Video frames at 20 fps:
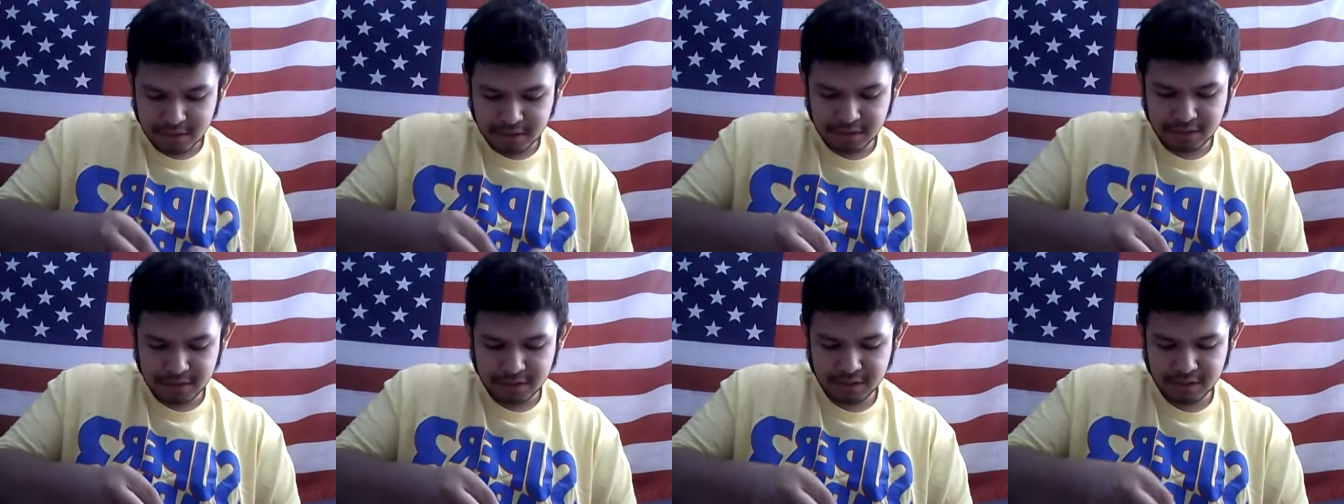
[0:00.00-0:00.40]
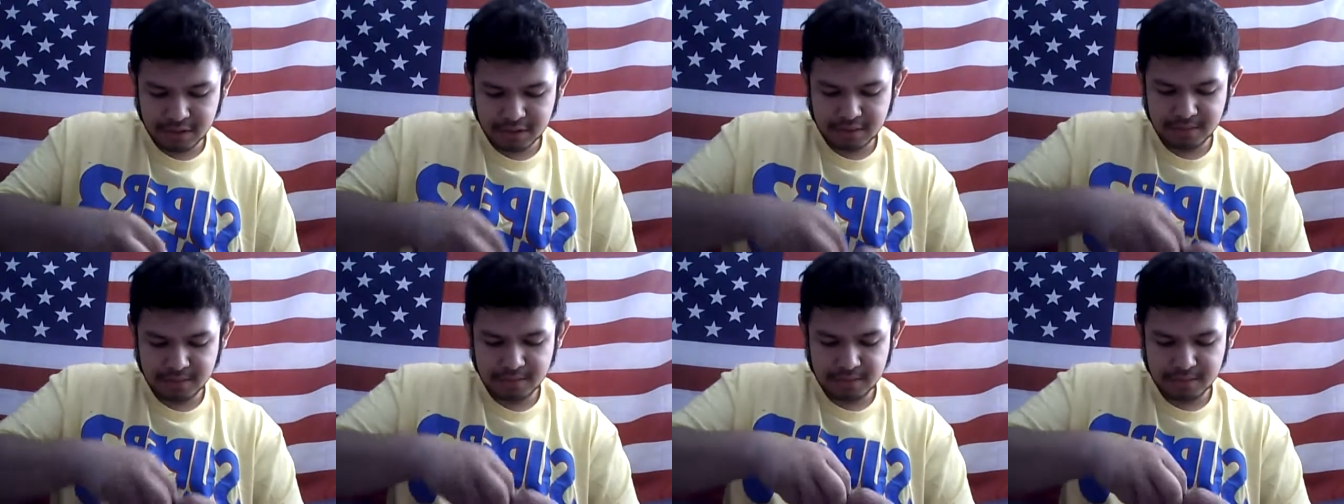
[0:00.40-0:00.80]
Let's
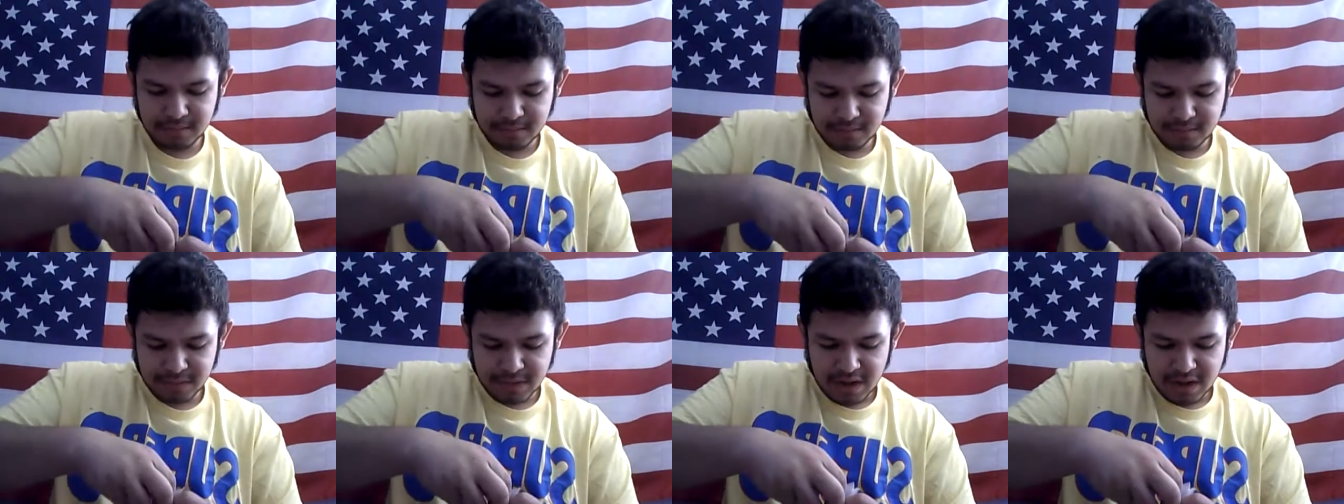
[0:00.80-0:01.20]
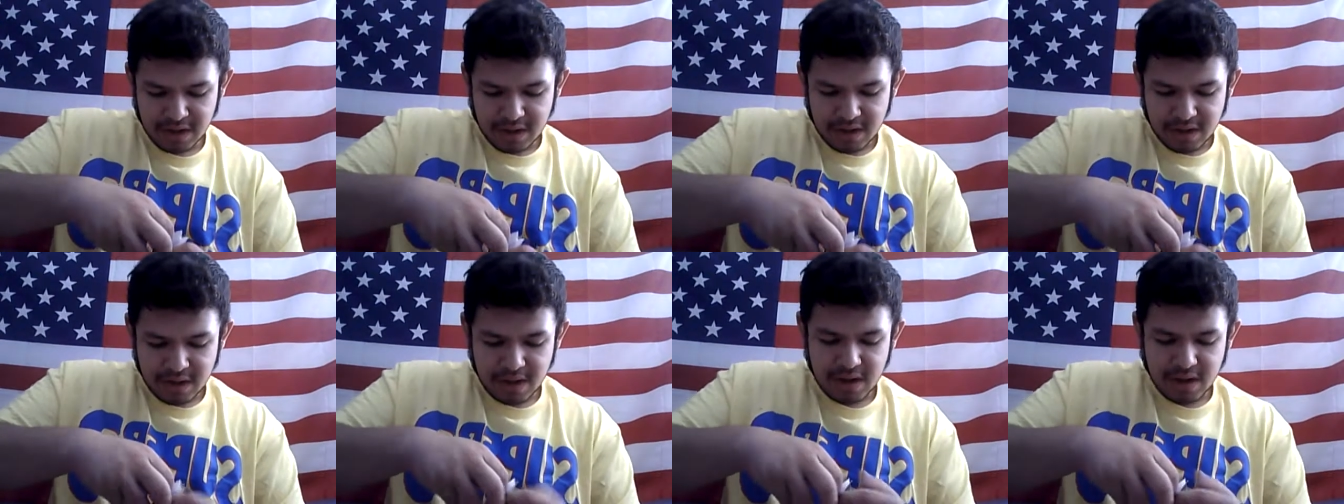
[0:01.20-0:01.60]
see
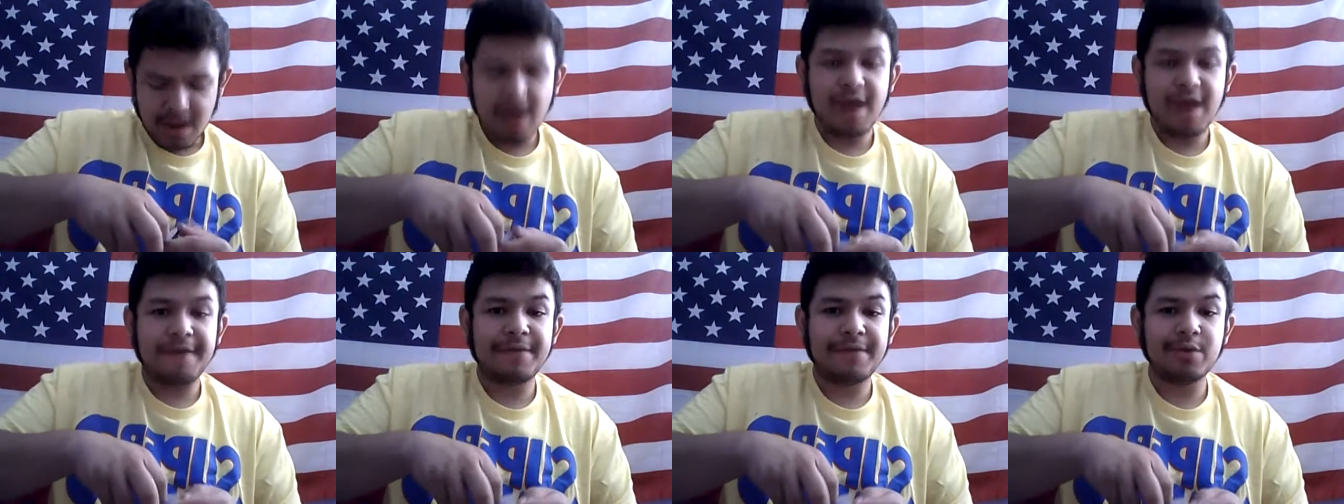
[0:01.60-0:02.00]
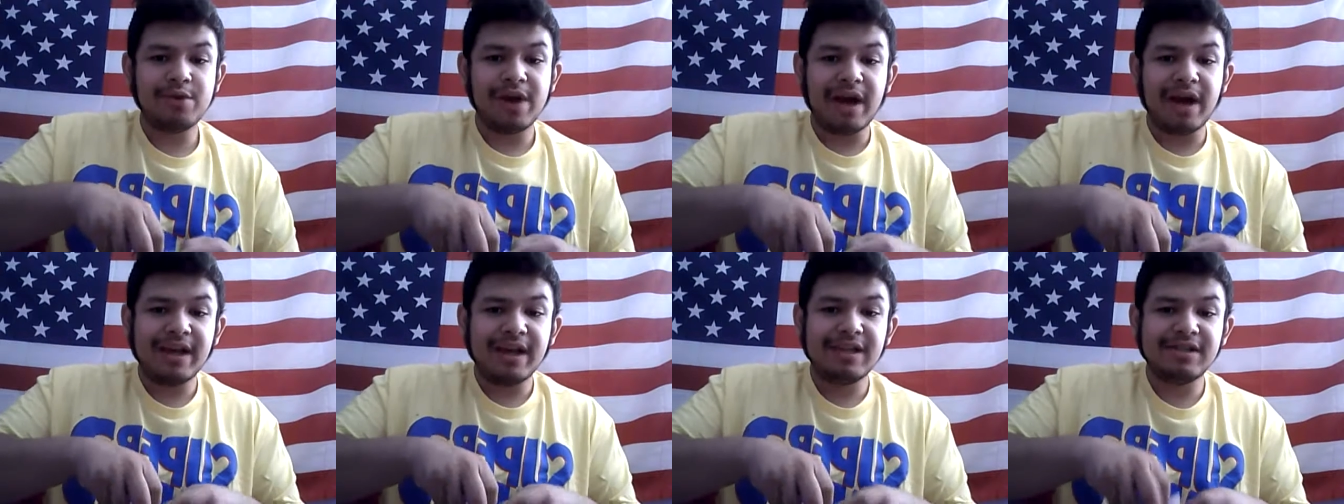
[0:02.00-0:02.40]
if you
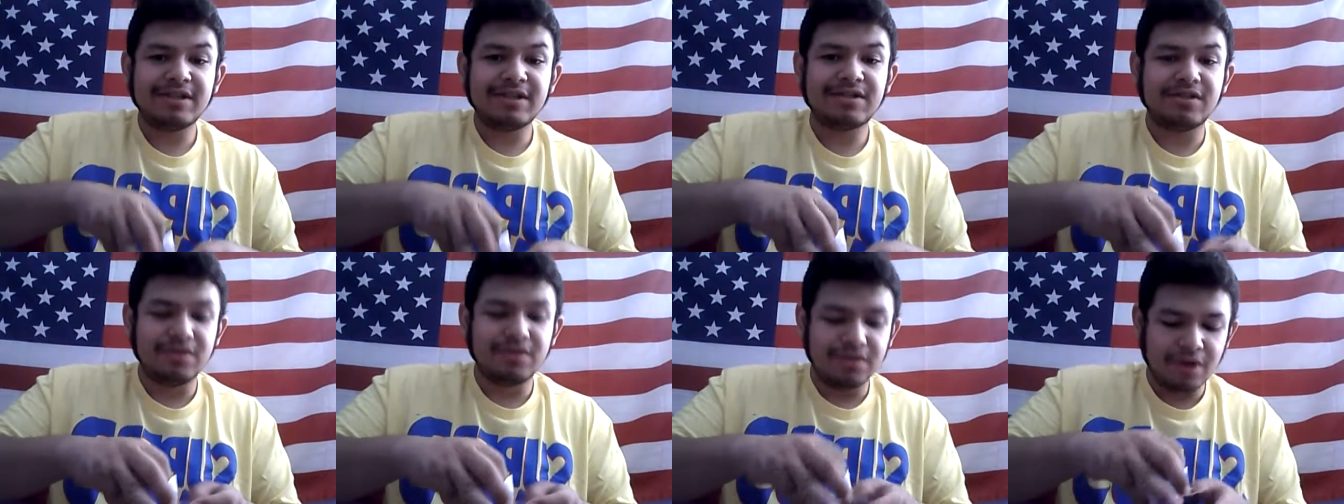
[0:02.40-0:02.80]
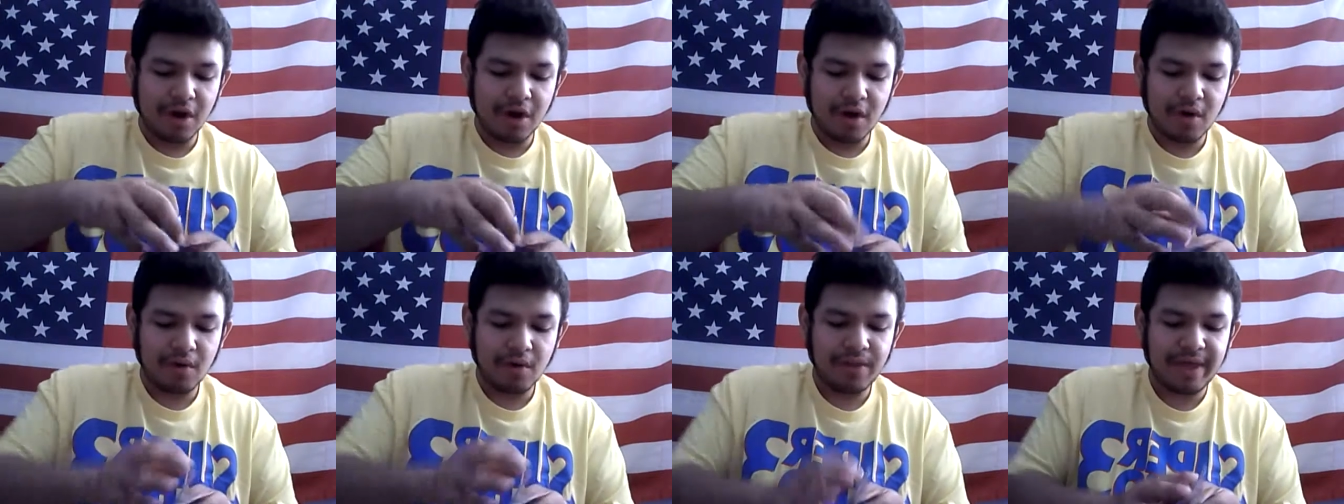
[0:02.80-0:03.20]
guys
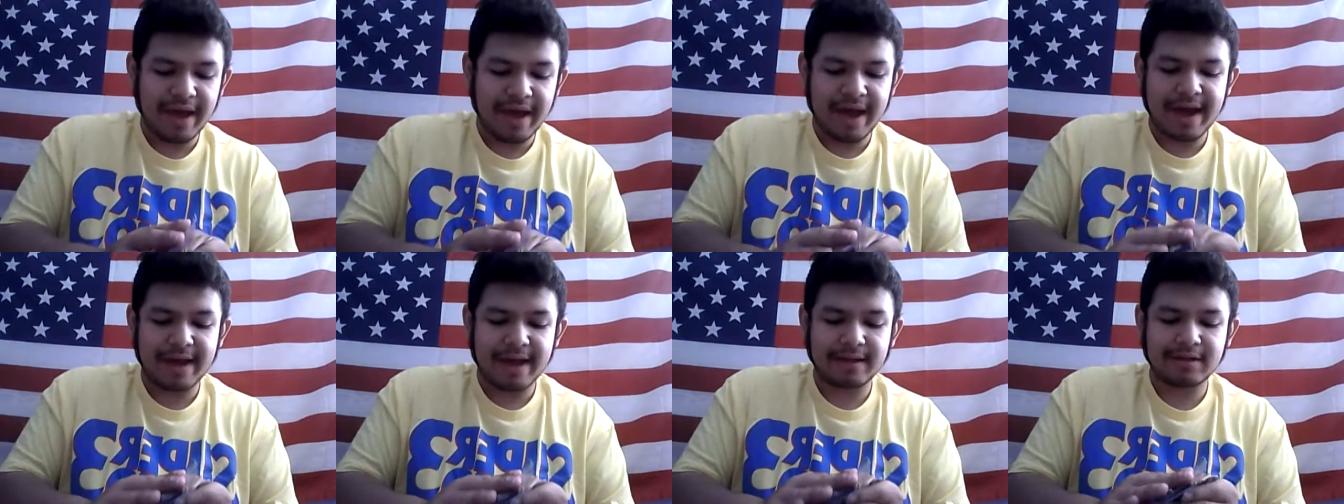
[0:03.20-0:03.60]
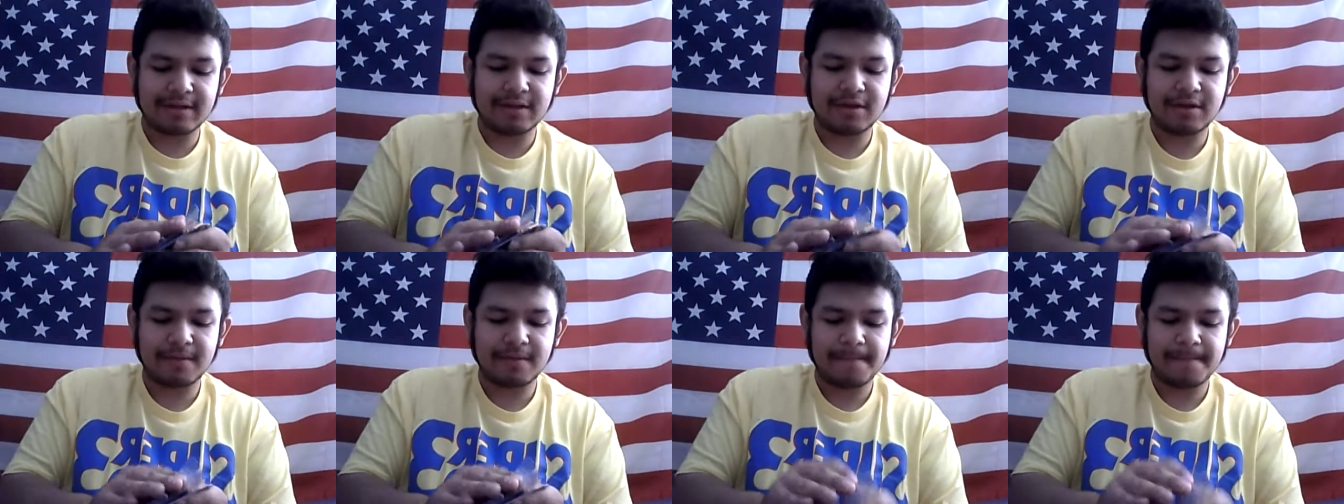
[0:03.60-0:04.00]
know that